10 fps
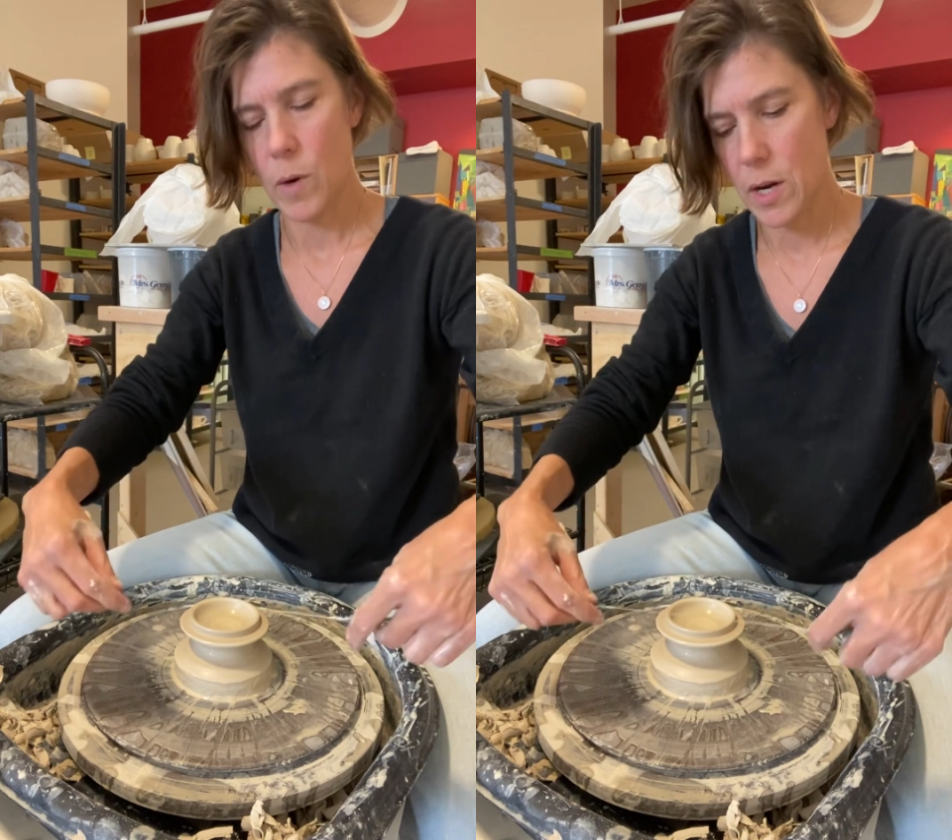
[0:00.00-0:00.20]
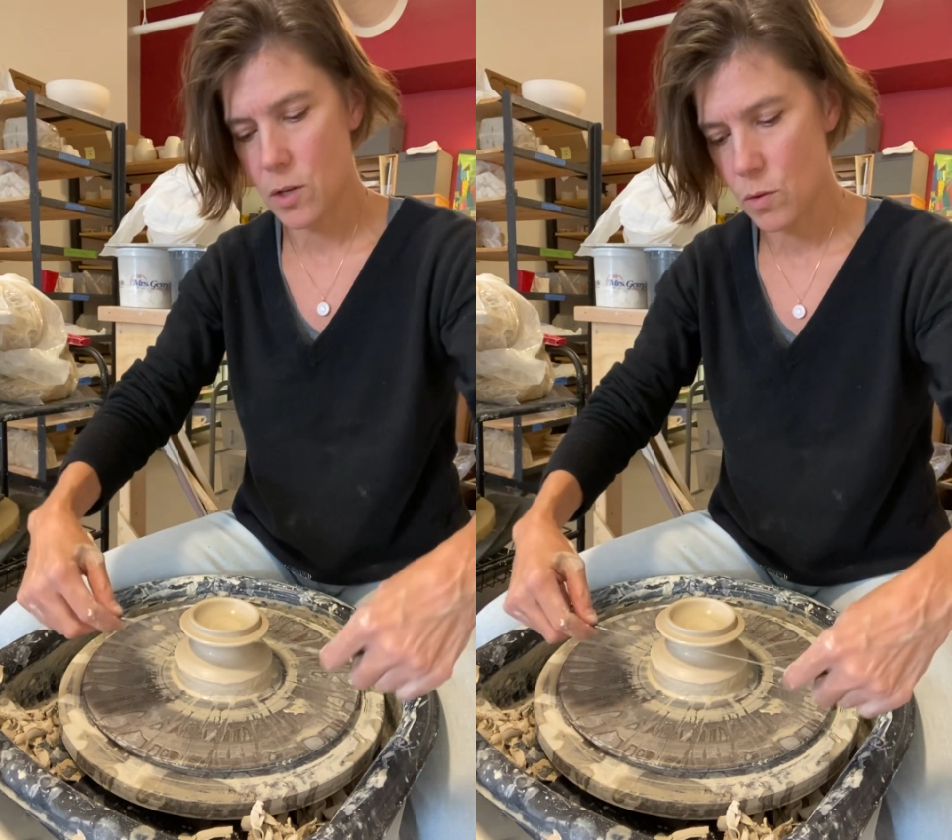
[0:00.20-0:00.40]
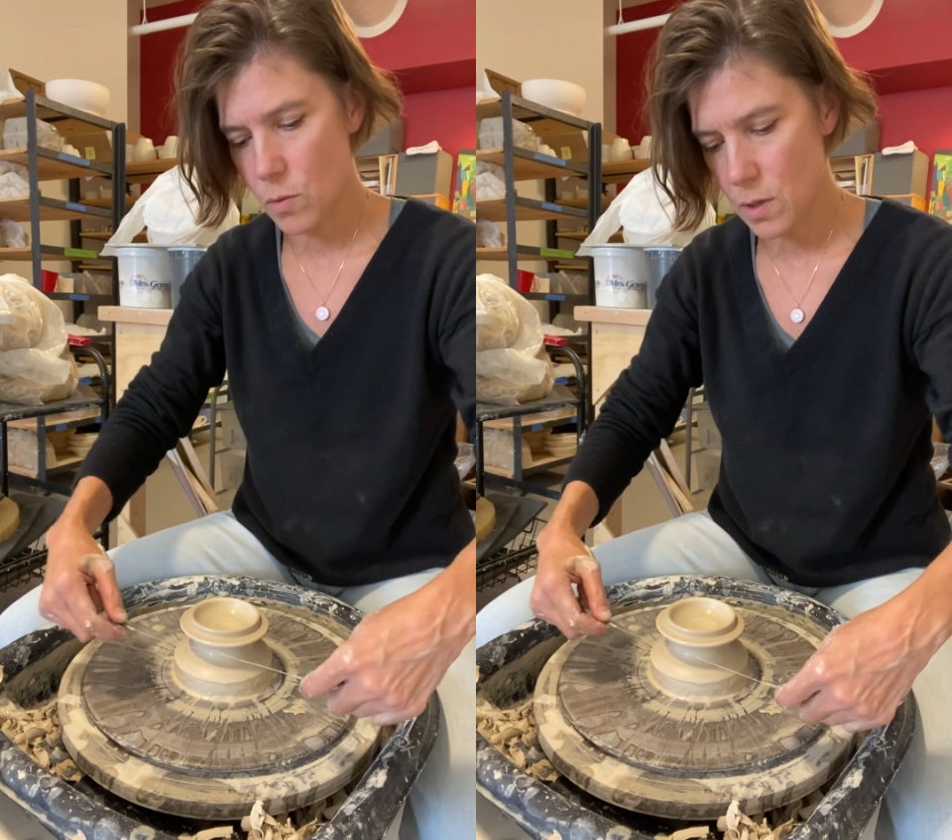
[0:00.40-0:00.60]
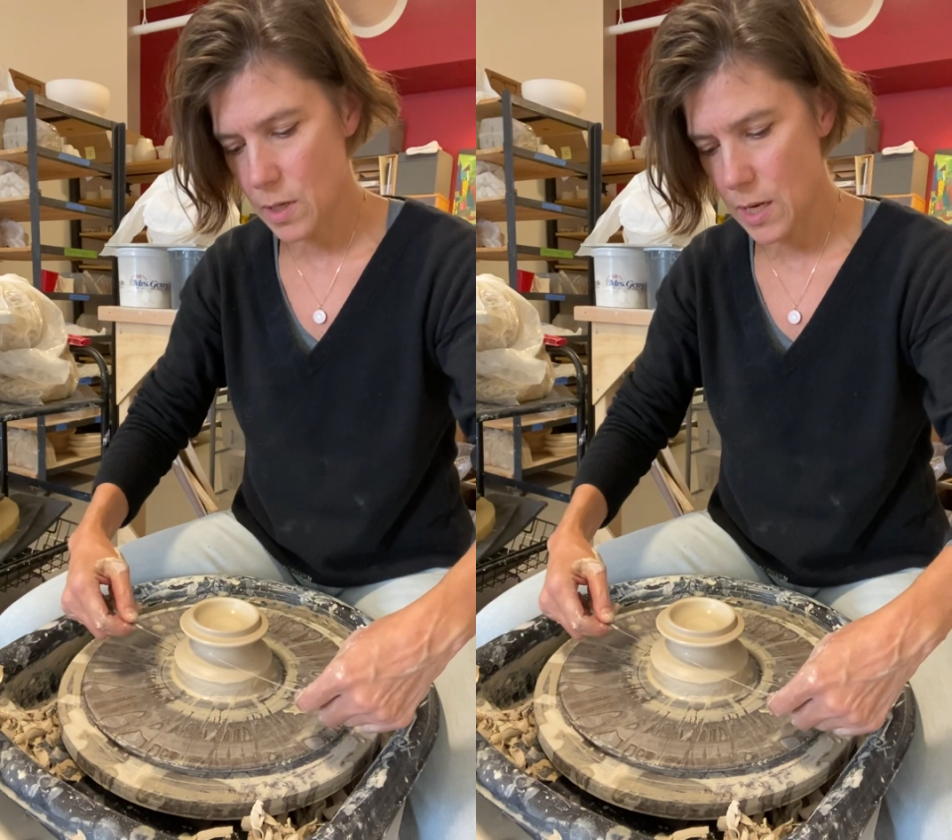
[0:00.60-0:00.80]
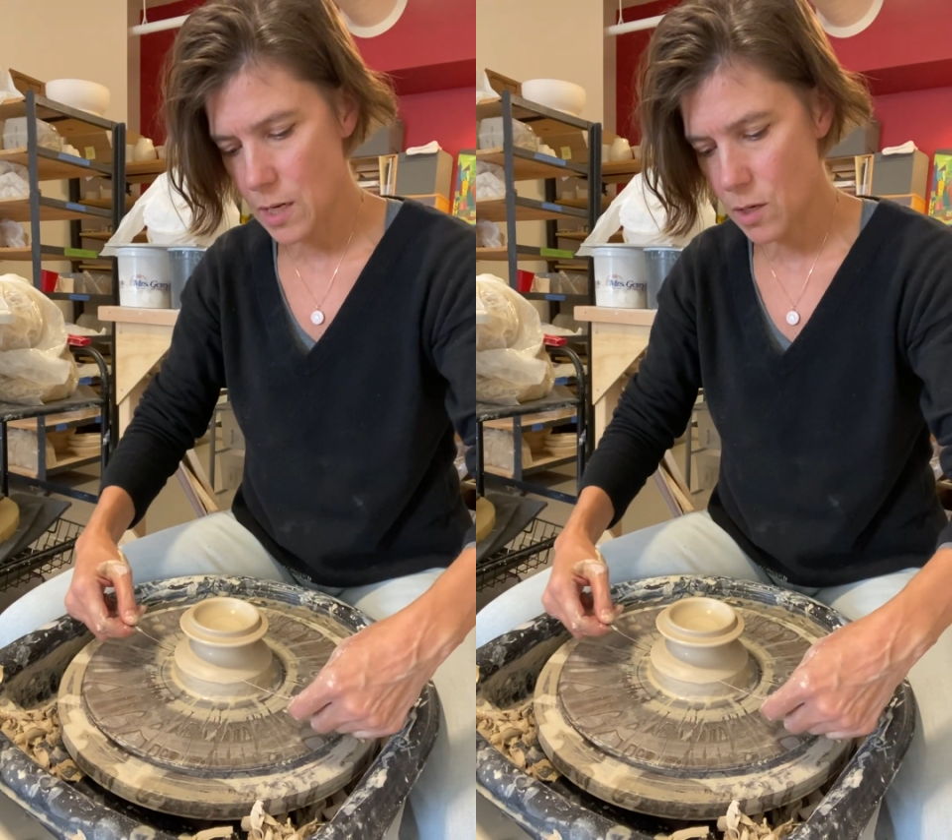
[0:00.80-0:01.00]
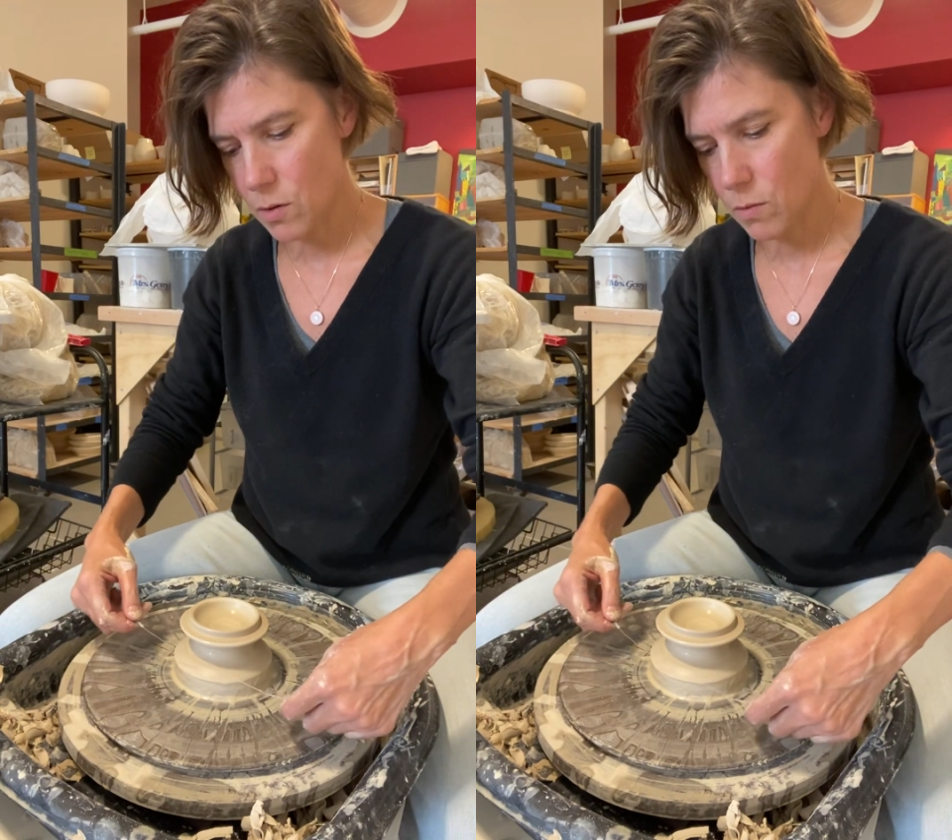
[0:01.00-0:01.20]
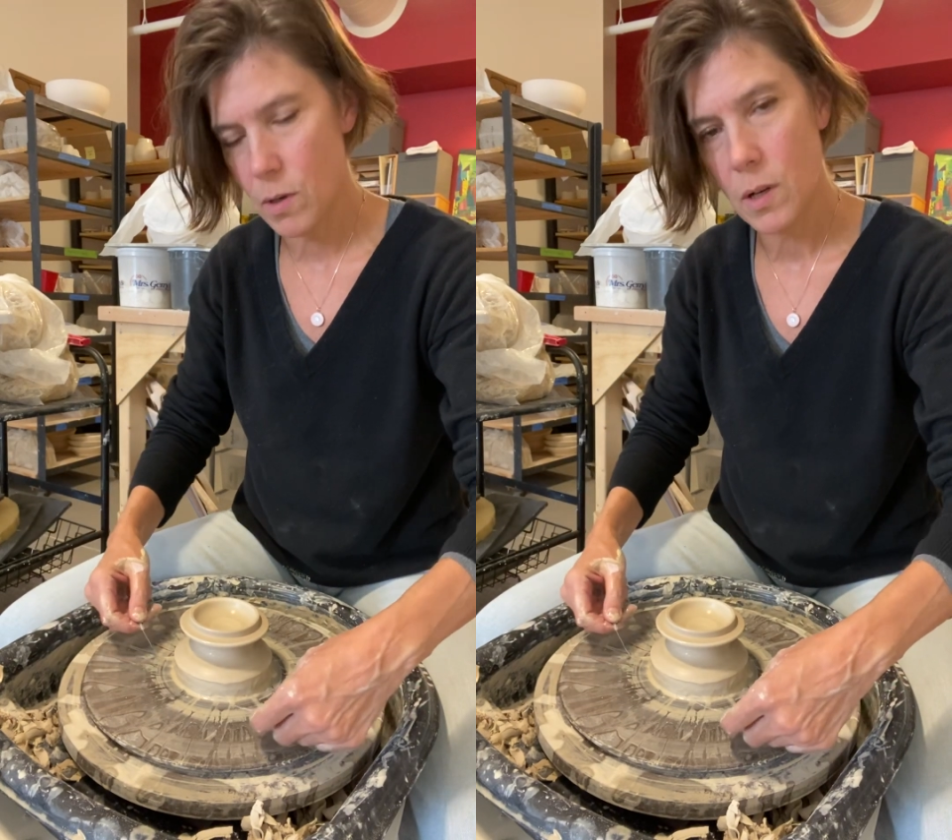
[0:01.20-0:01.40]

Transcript: wire tool and you're